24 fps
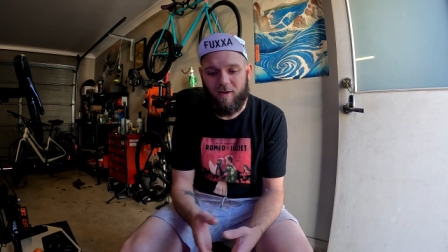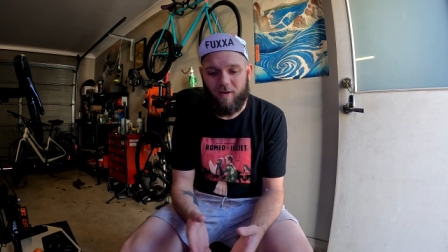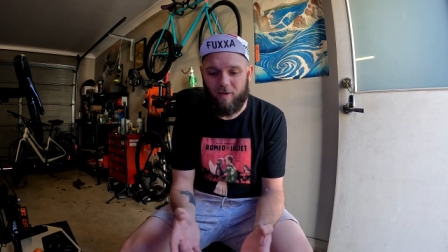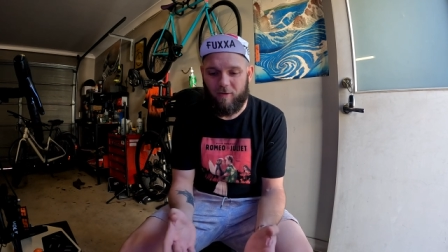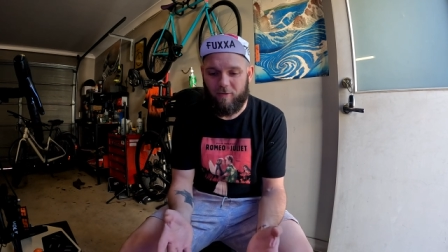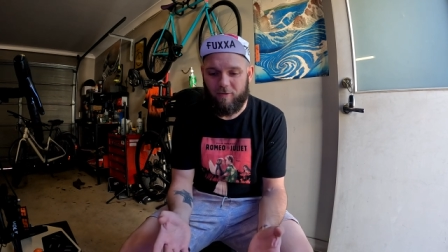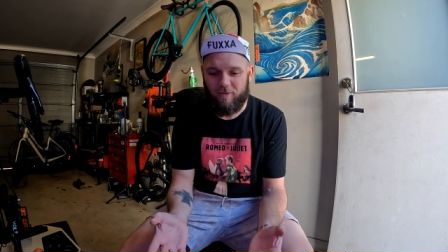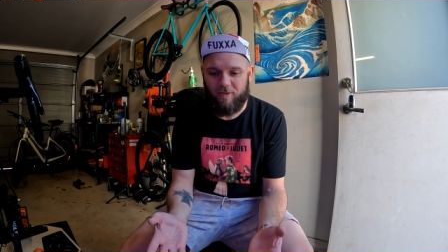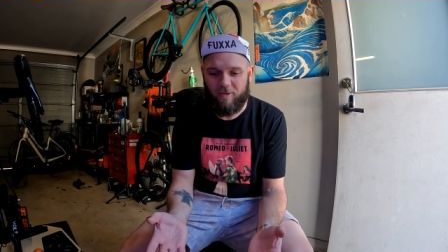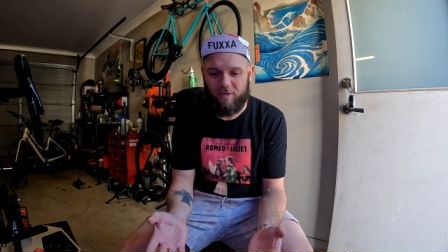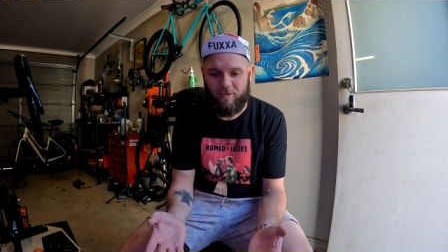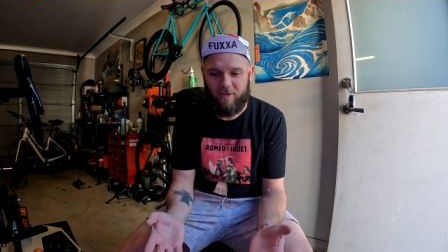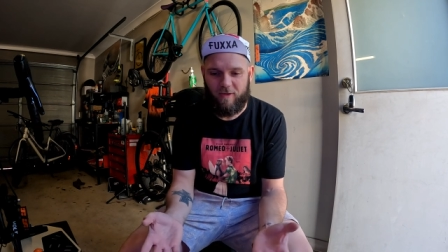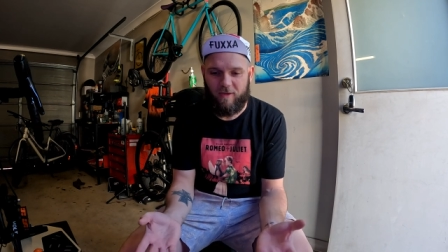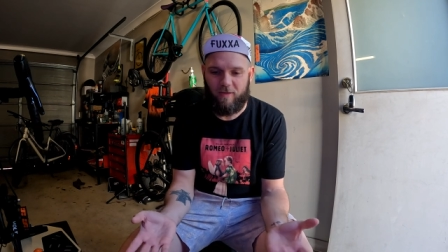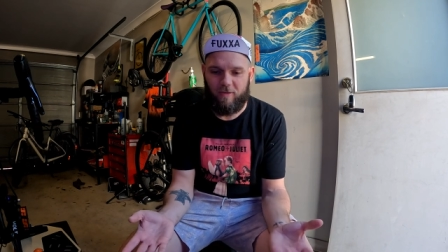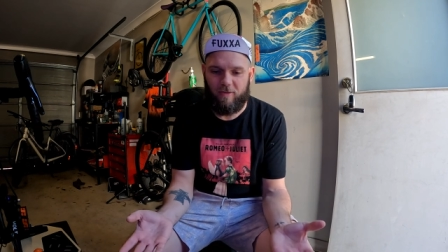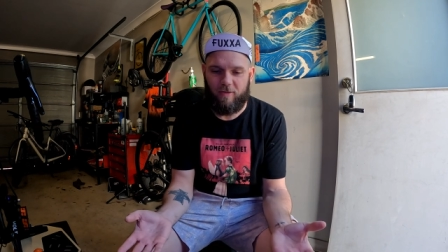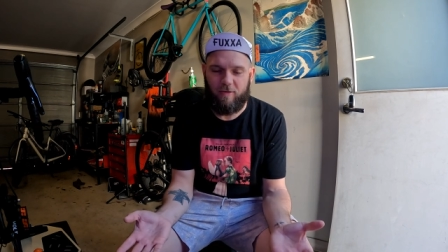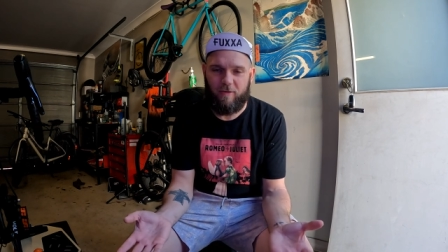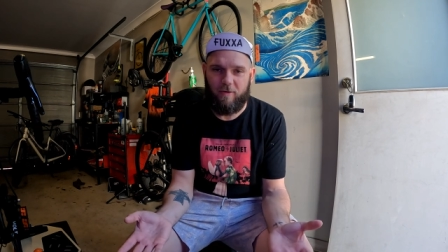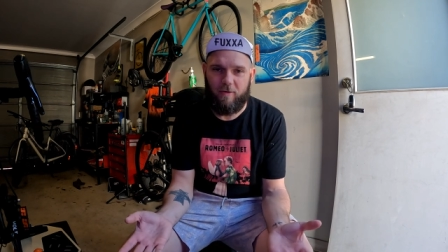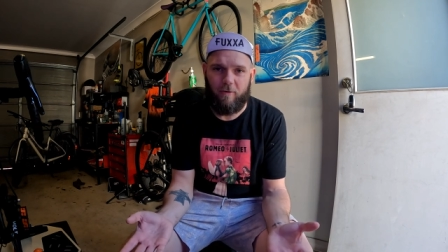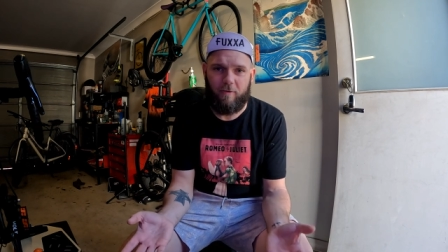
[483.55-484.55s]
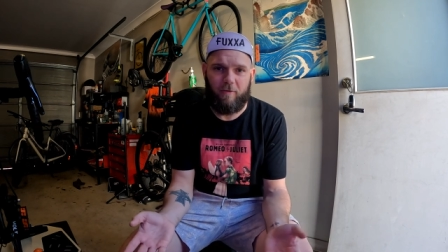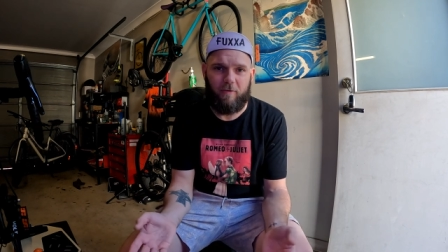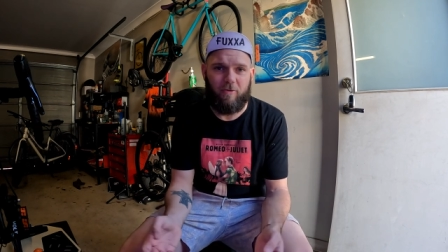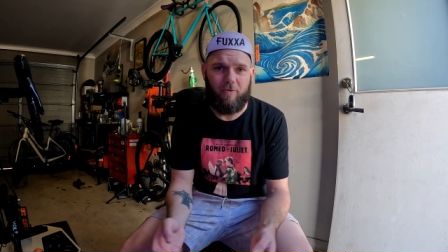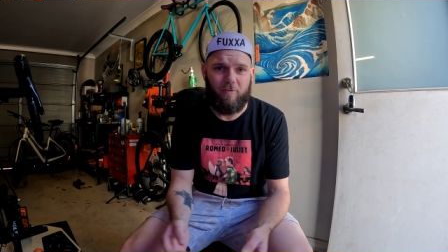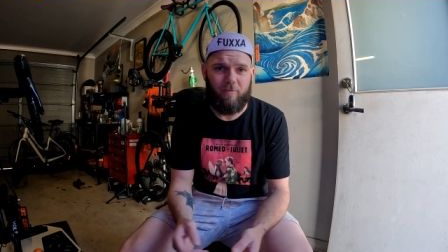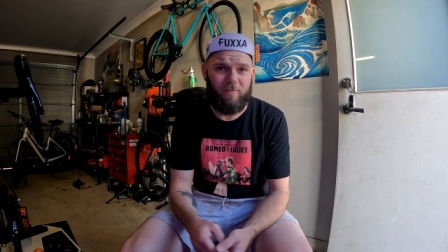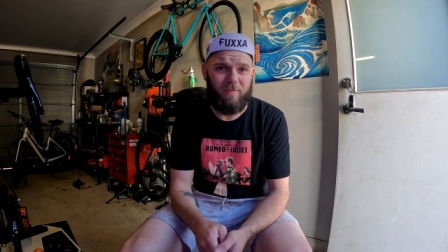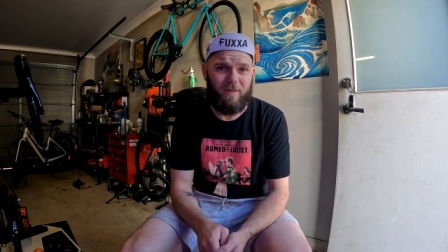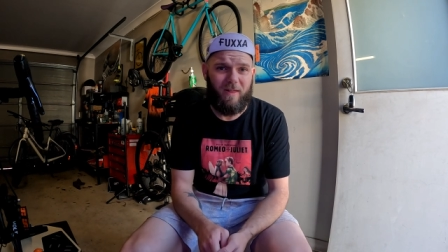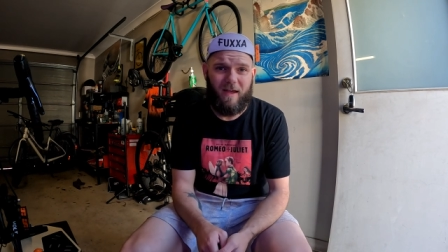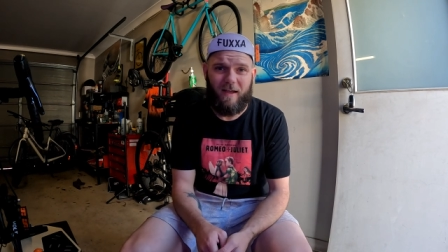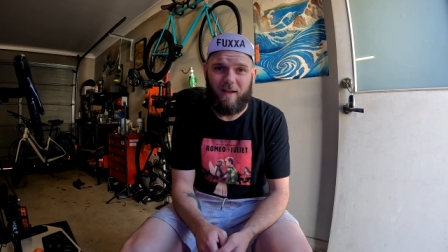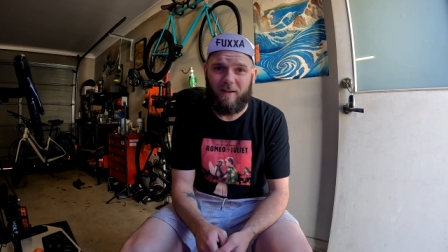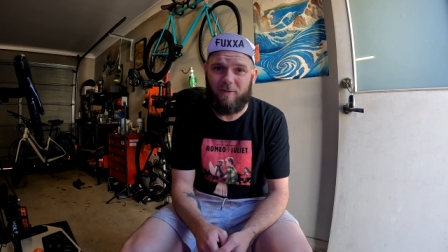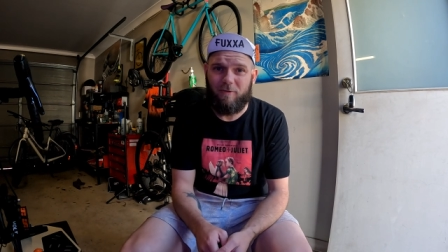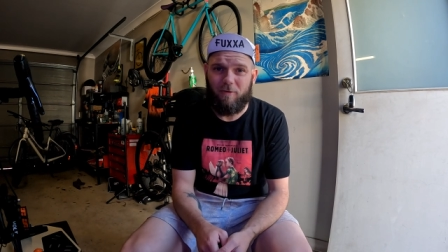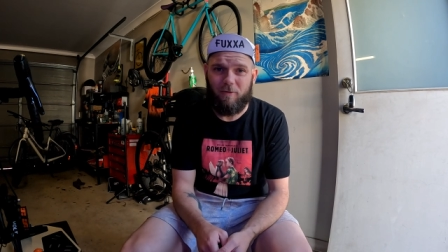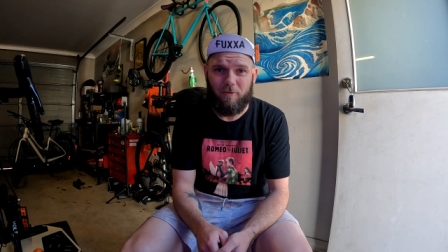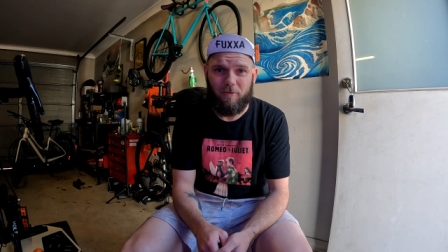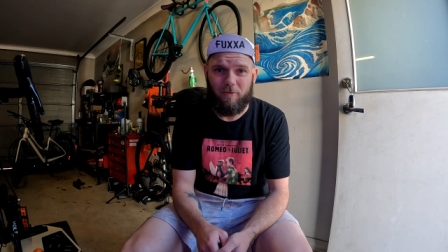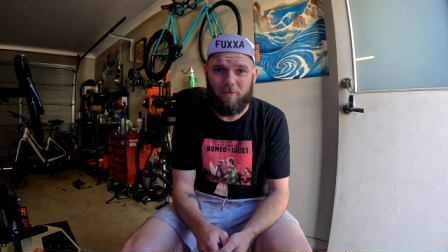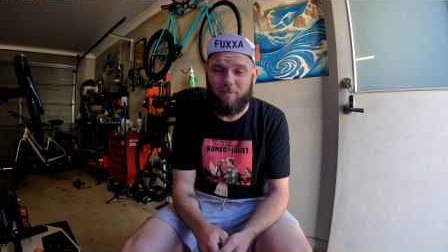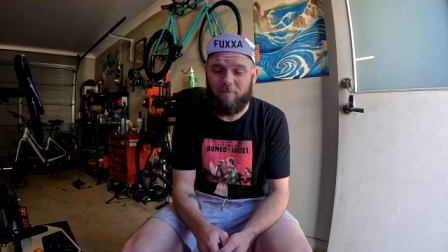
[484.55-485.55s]
I also think the orange and
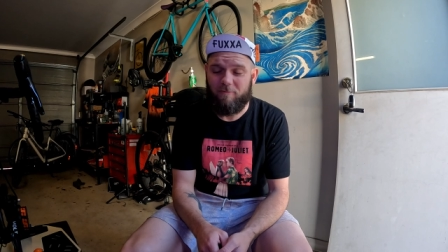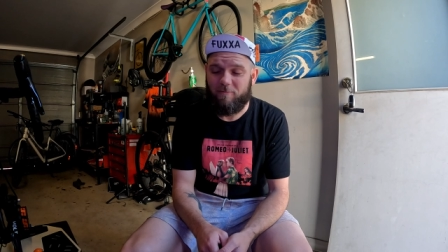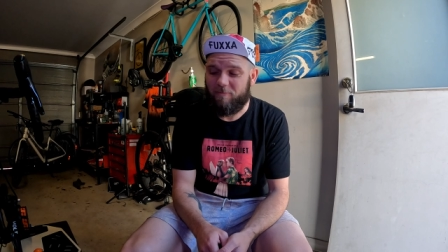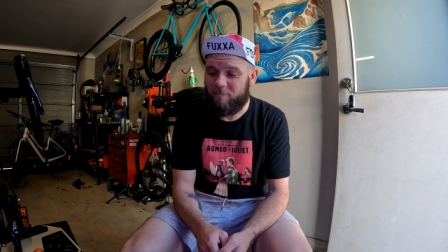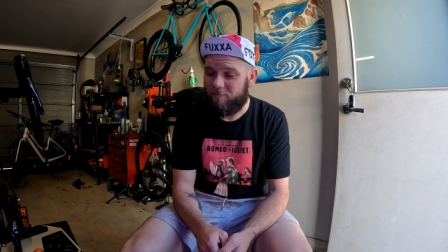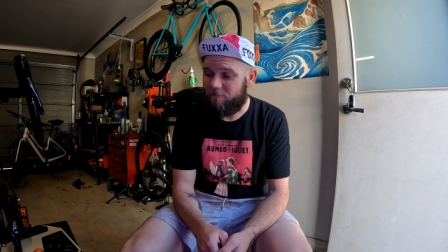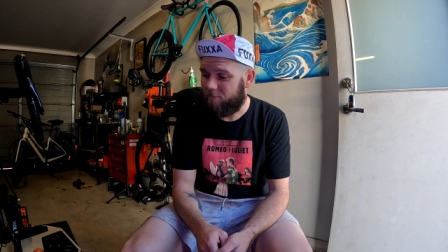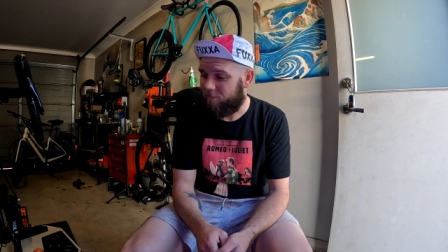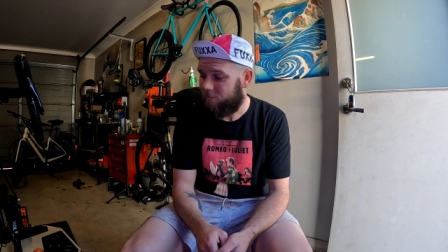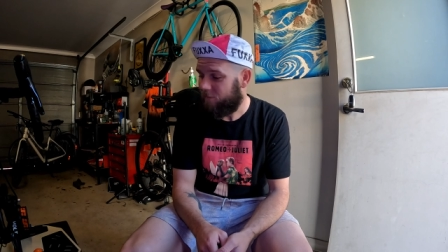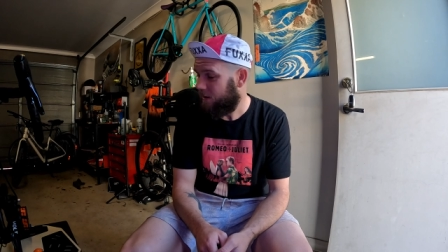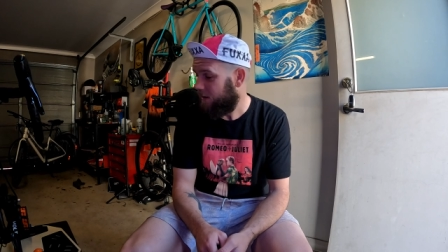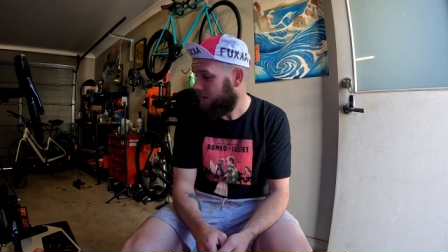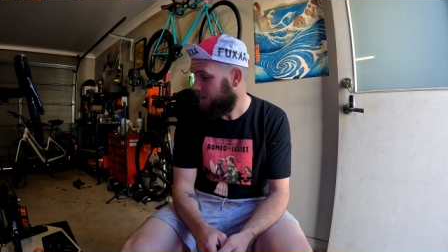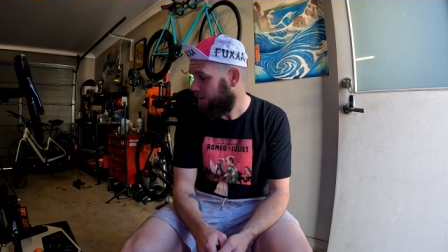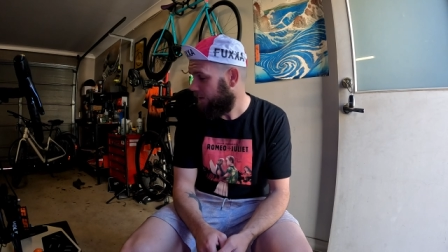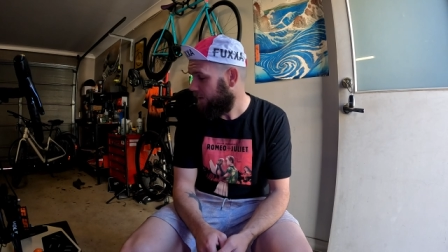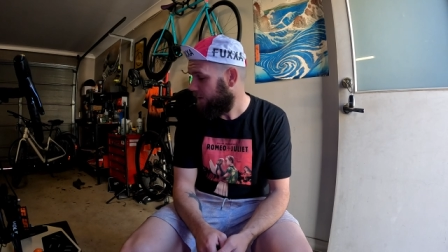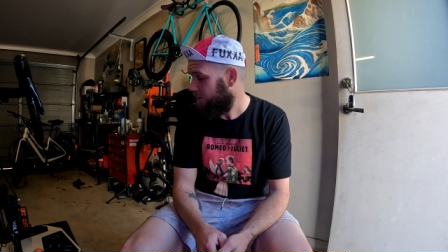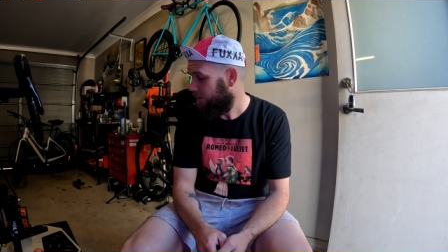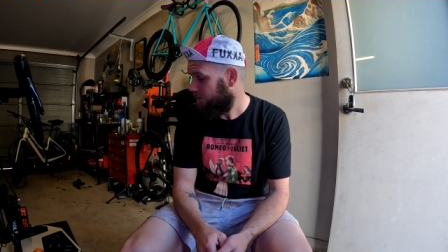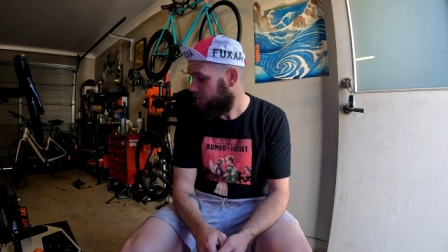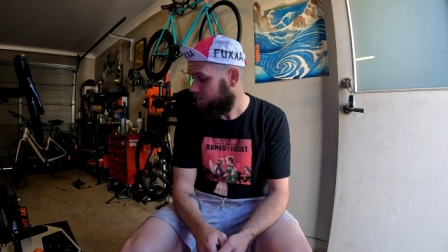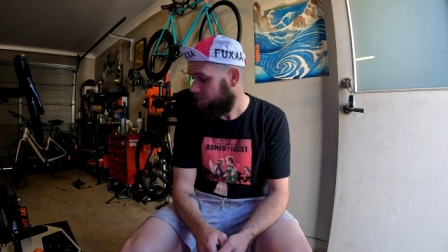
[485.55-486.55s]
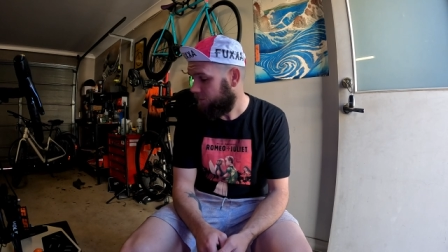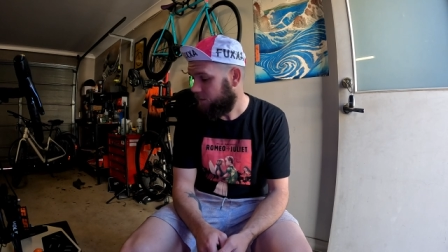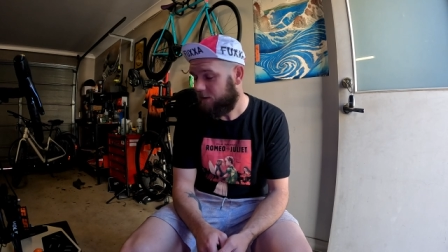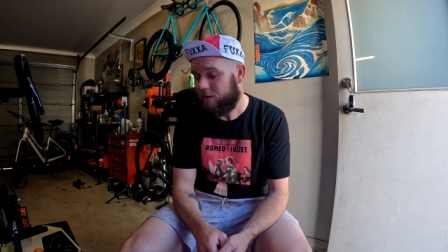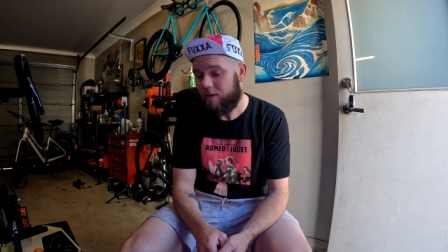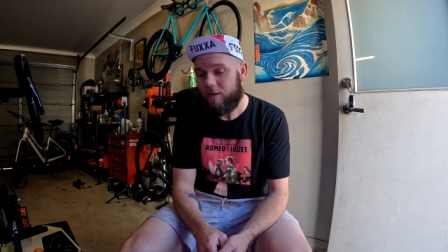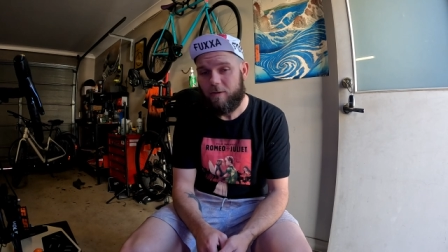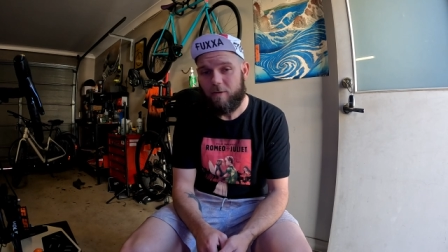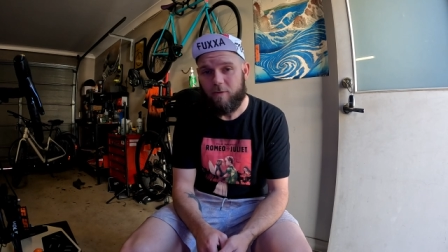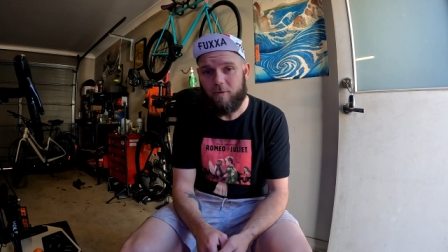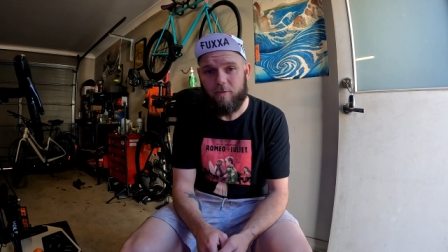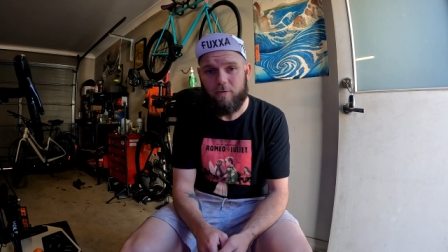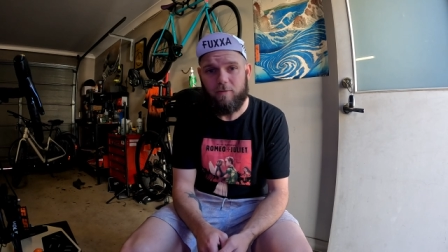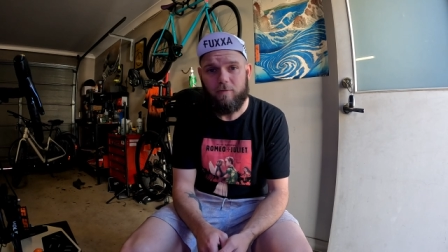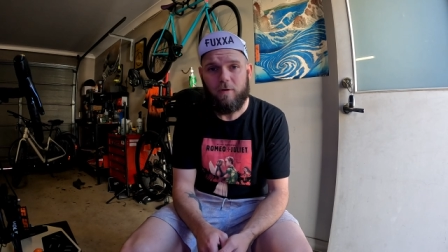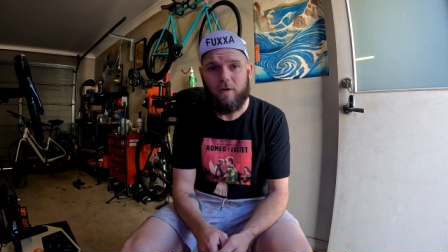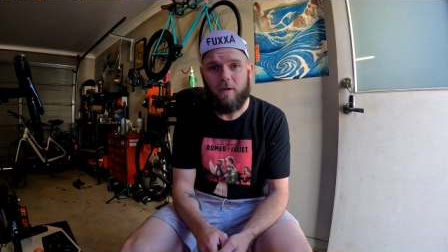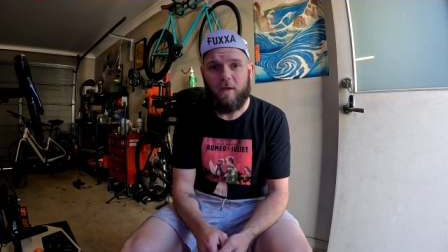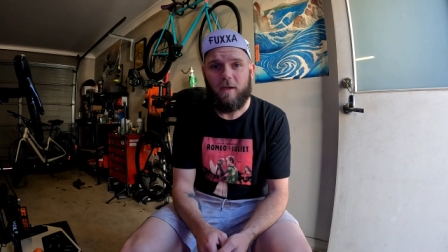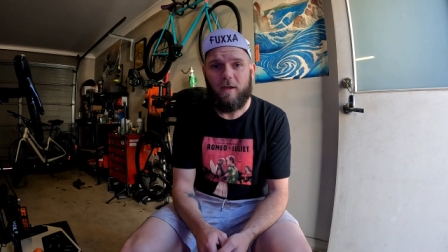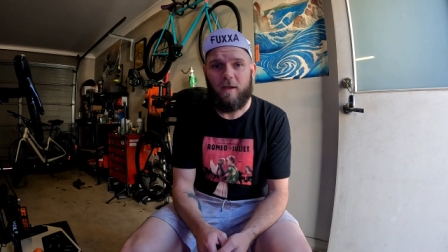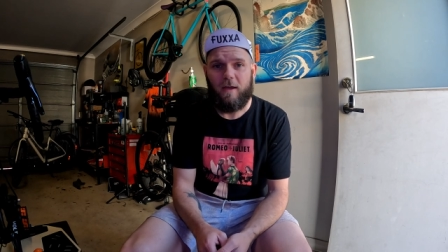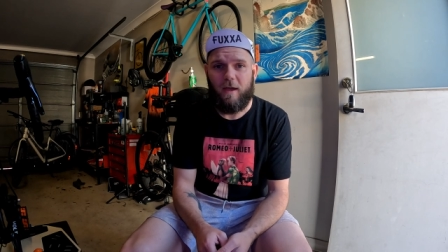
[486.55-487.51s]
black looks really, really cool.